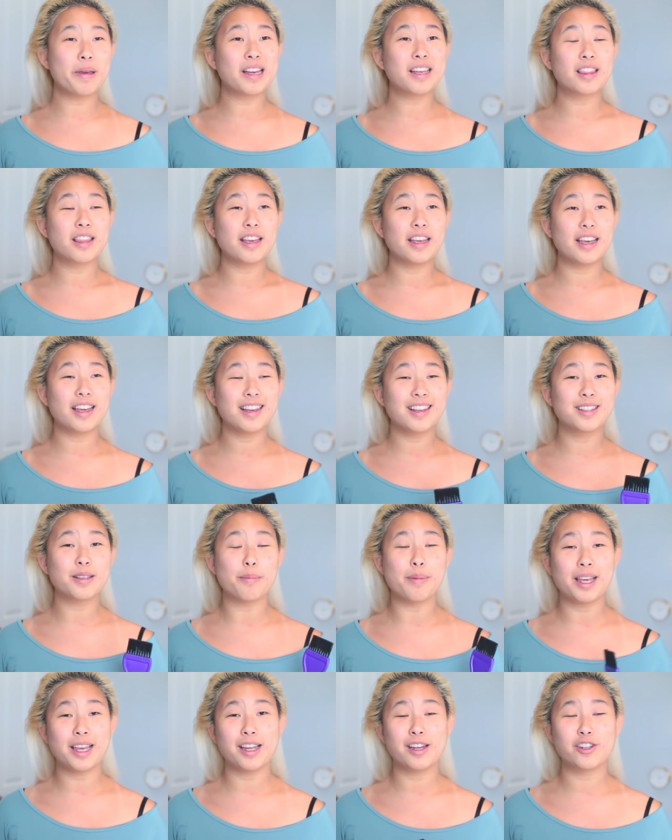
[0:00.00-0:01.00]
big thing is
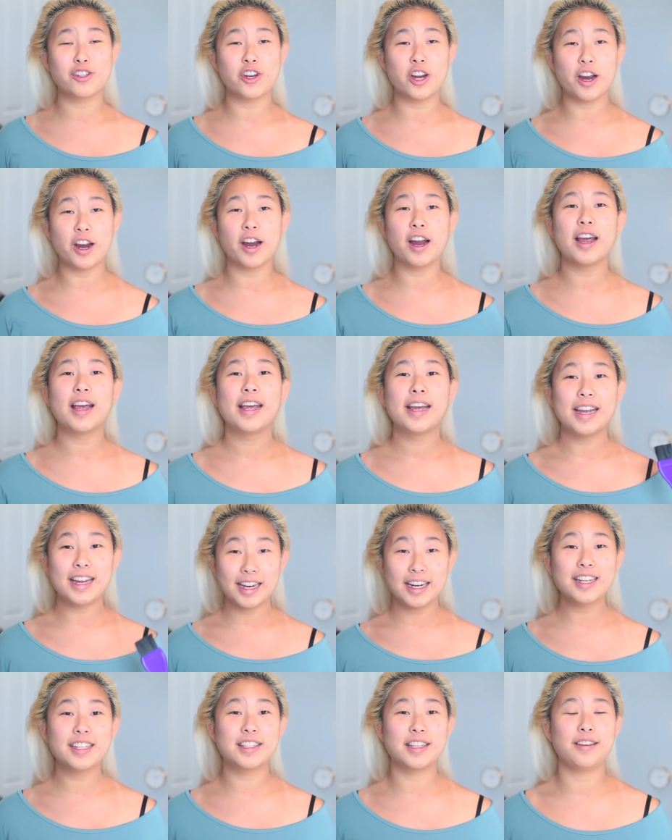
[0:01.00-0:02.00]
making sure
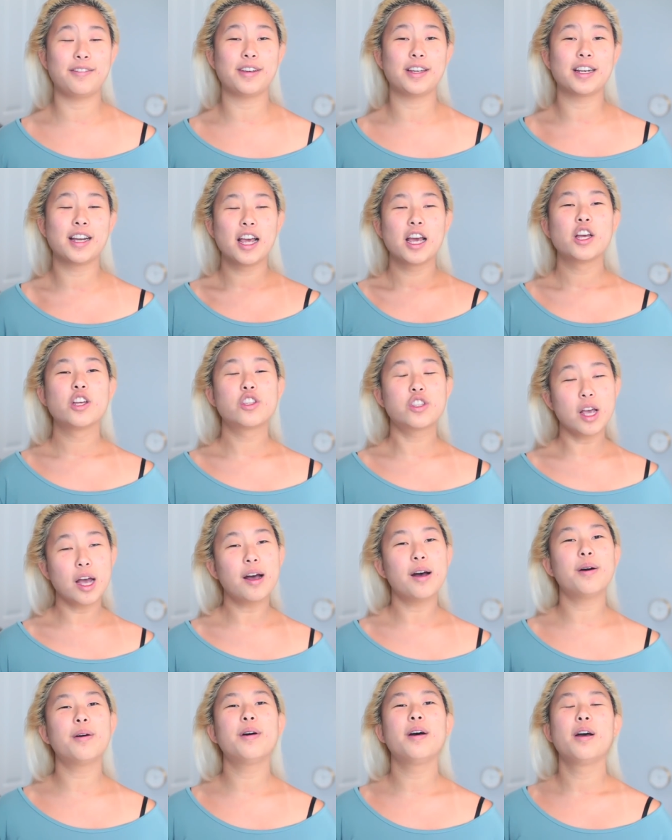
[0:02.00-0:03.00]
it is even.
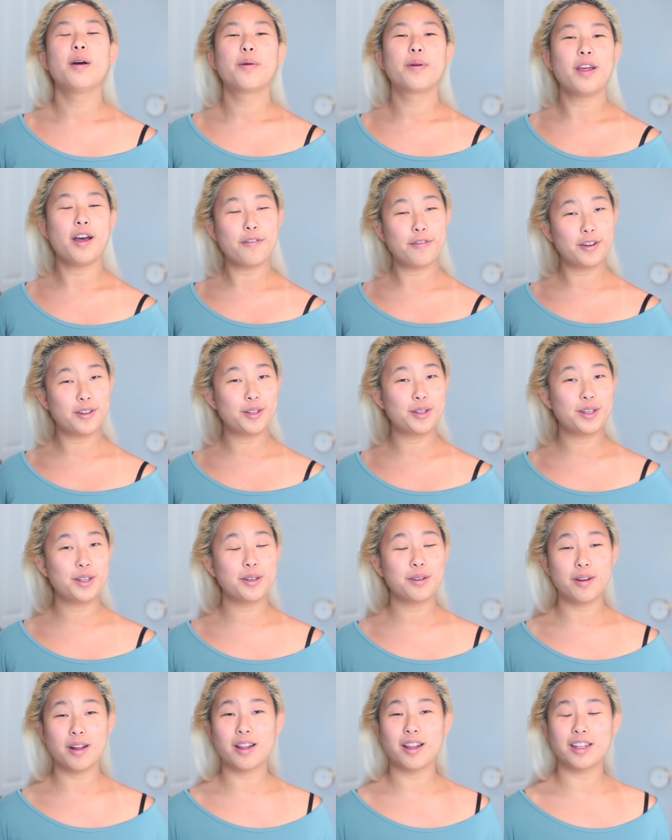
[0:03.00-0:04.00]
So without further
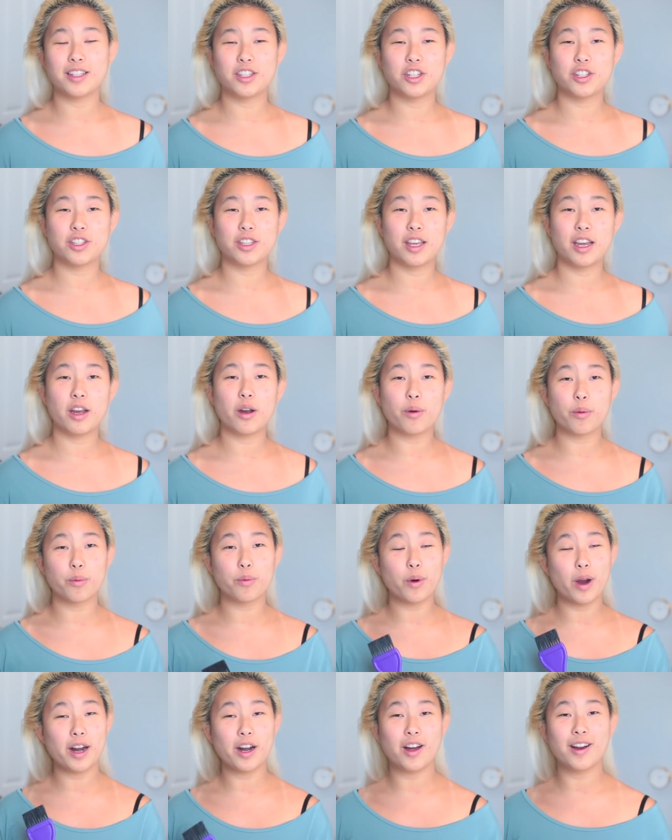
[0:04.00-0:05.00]
ado, let's just get
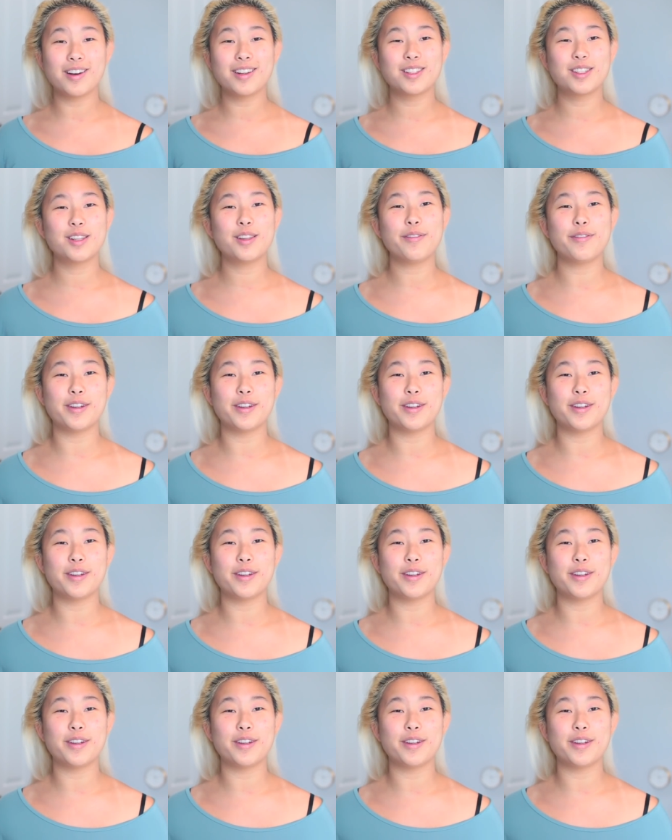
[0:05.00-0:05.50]
right on into the